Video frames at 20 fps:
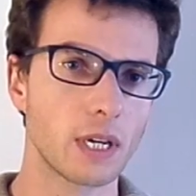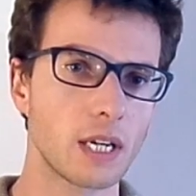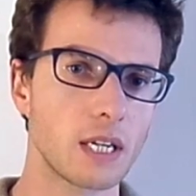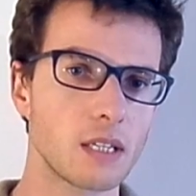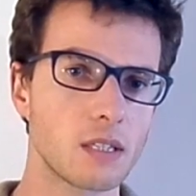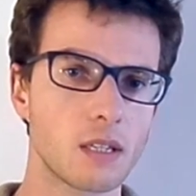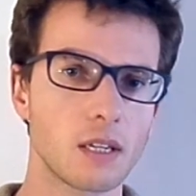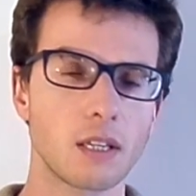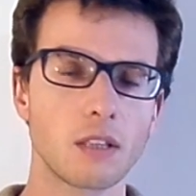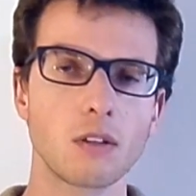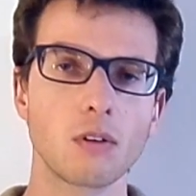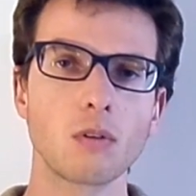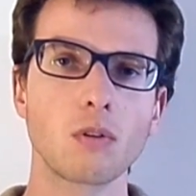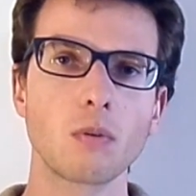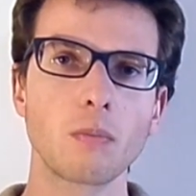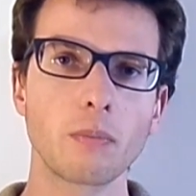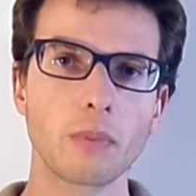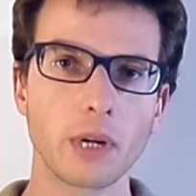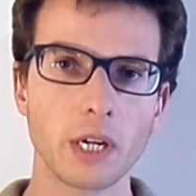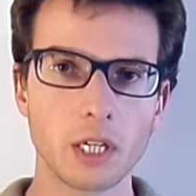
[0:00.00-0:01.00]
say no
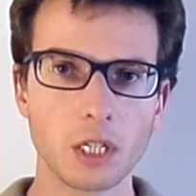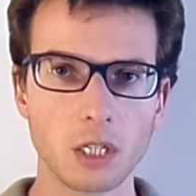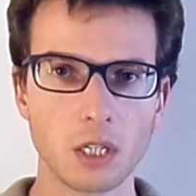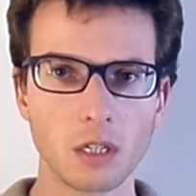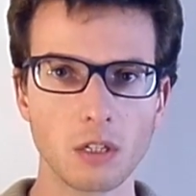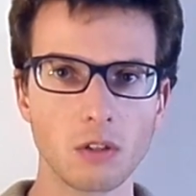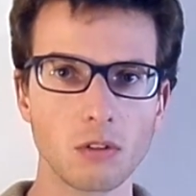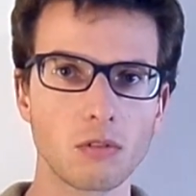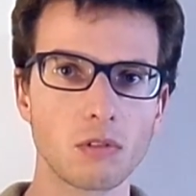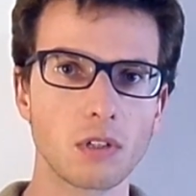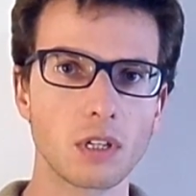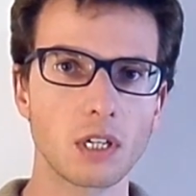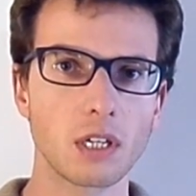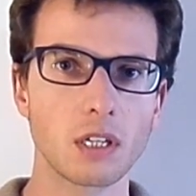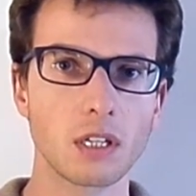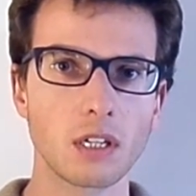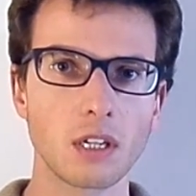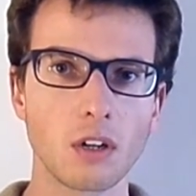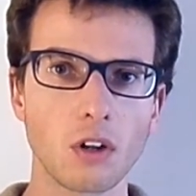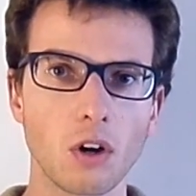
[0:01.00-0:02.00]
compression, you turn
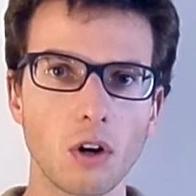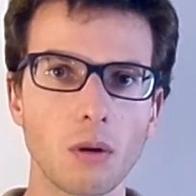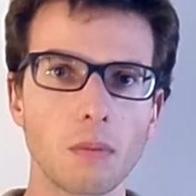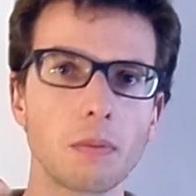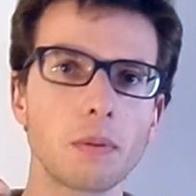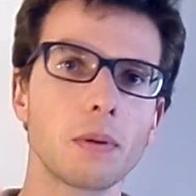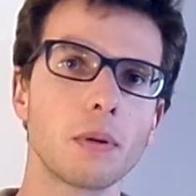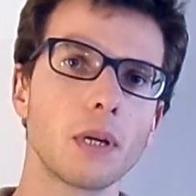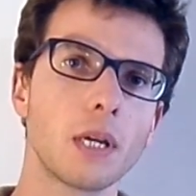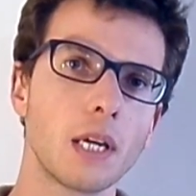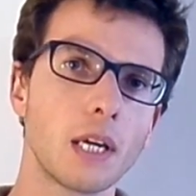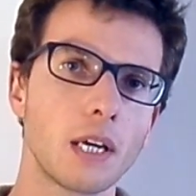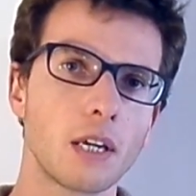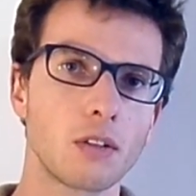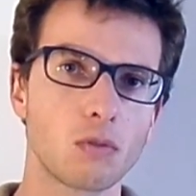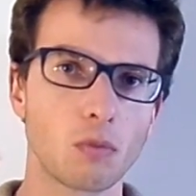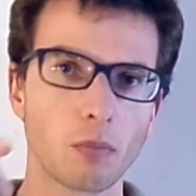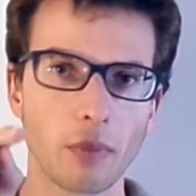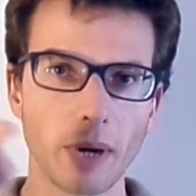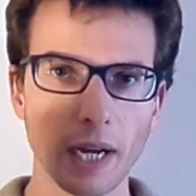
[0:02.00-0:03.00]
the knob
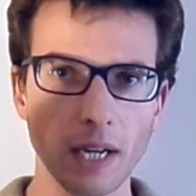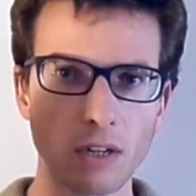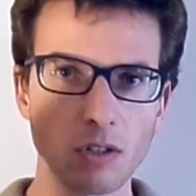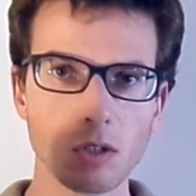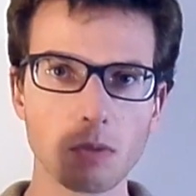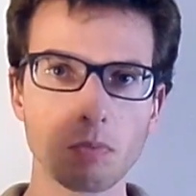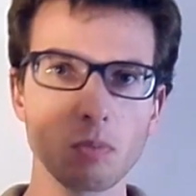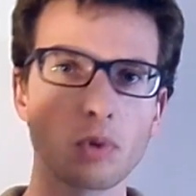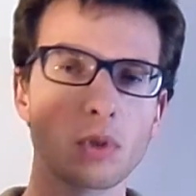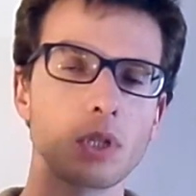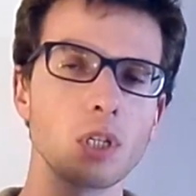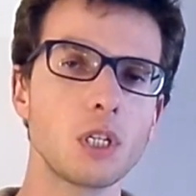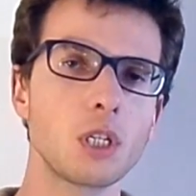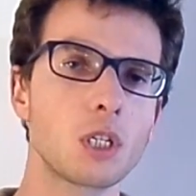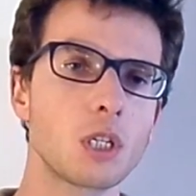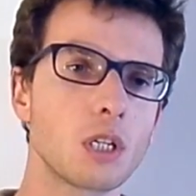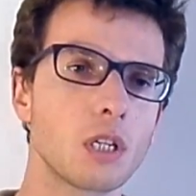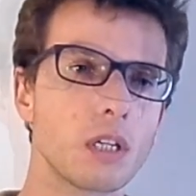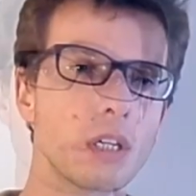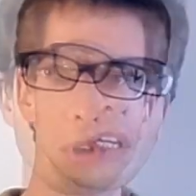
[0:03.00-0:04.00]
to minus
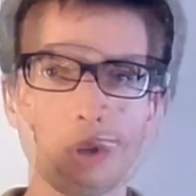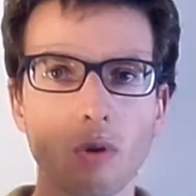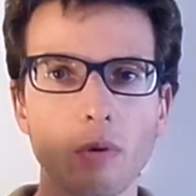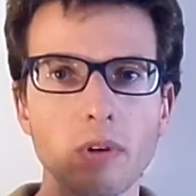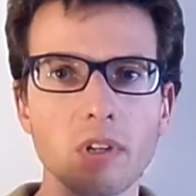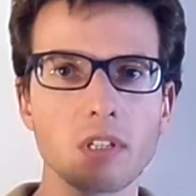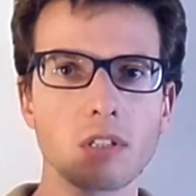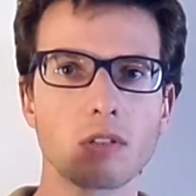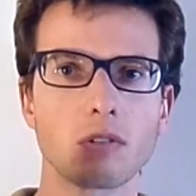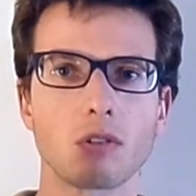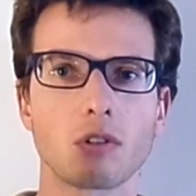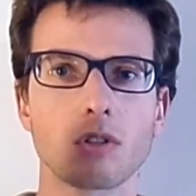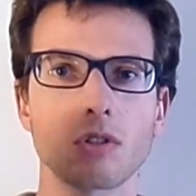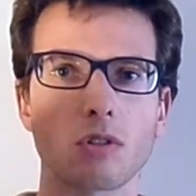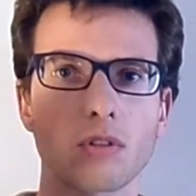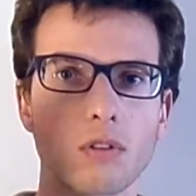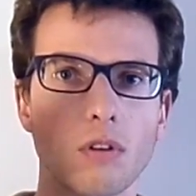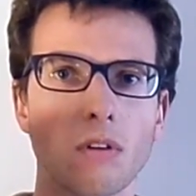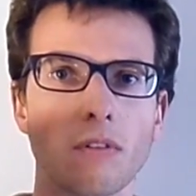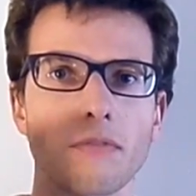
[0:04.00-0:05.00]
position or
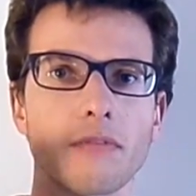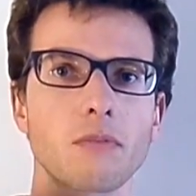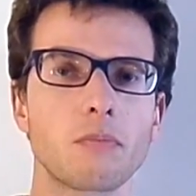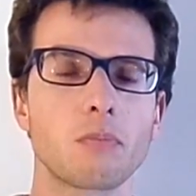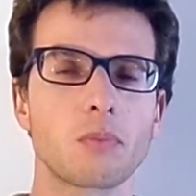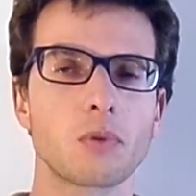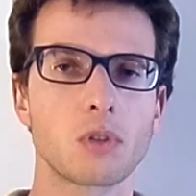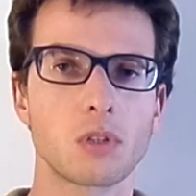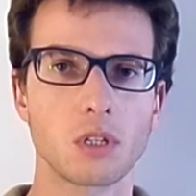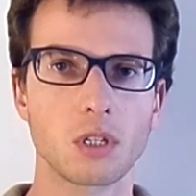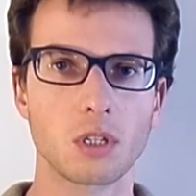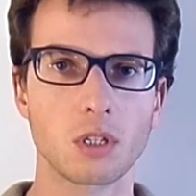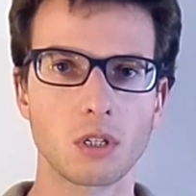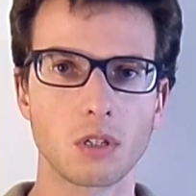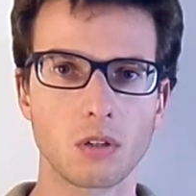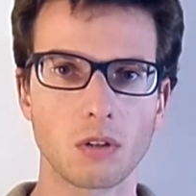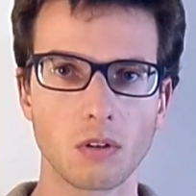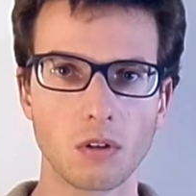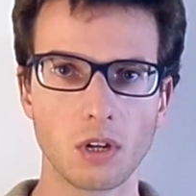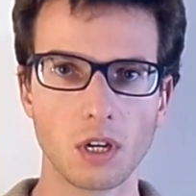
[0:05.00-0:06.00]
soft
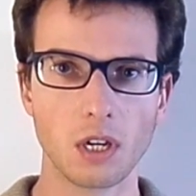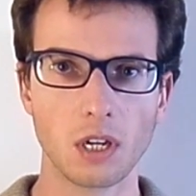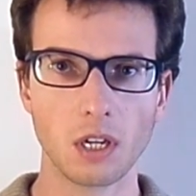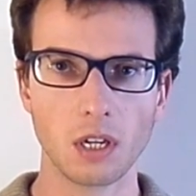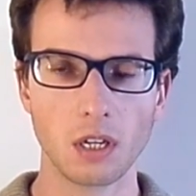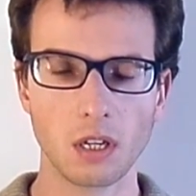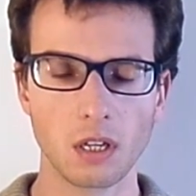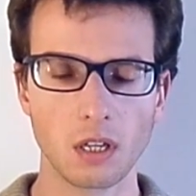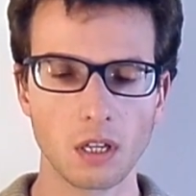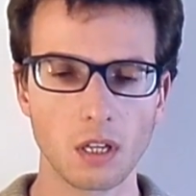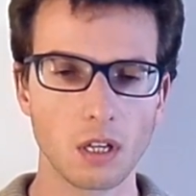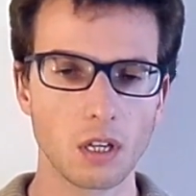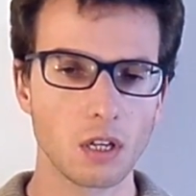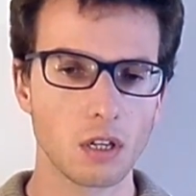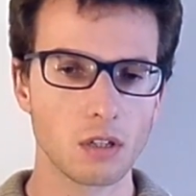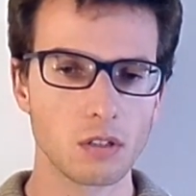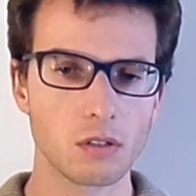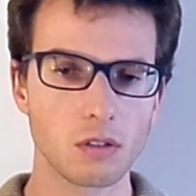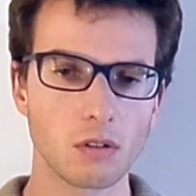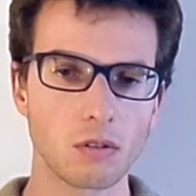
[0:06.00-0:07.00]
position, okay?
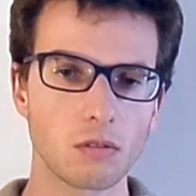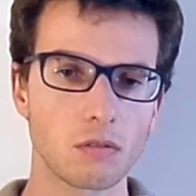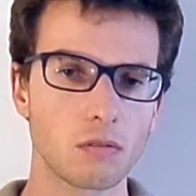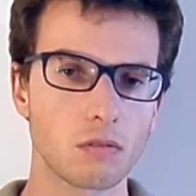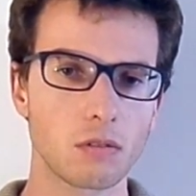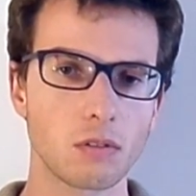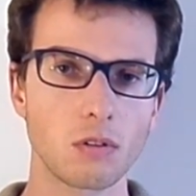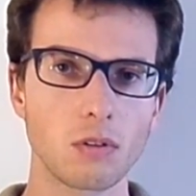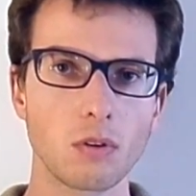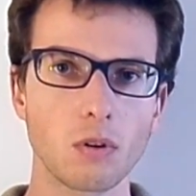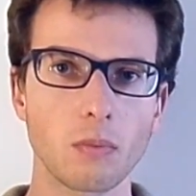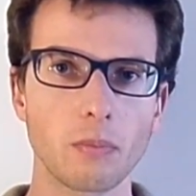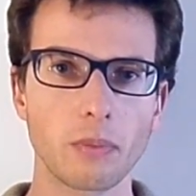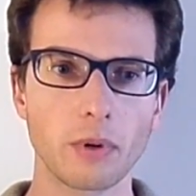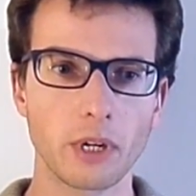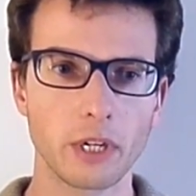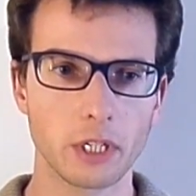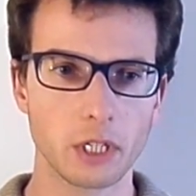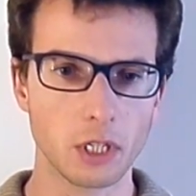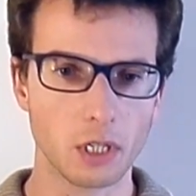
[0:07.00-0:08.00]
So no
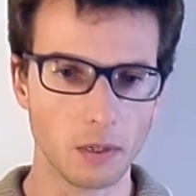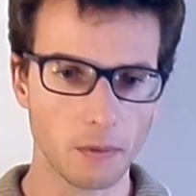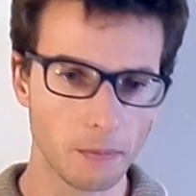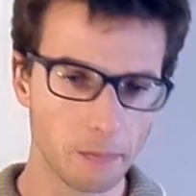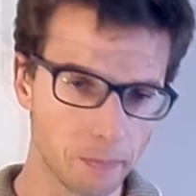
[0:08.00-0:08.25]
compression.